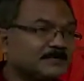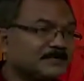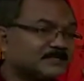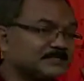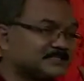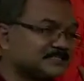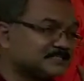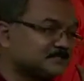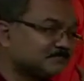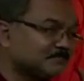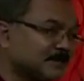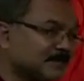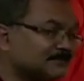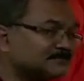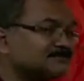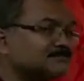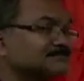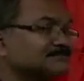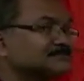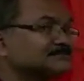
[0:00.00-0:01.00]
his
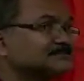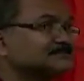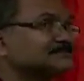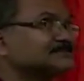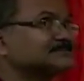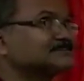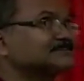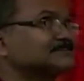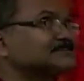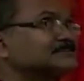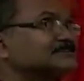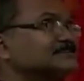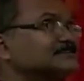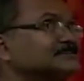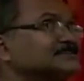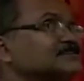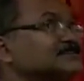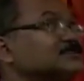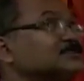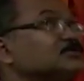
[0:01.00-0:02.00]
mother
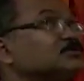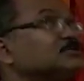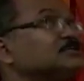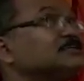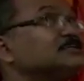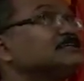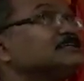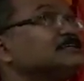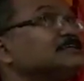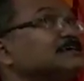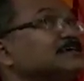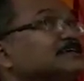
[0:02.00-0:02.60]
is looking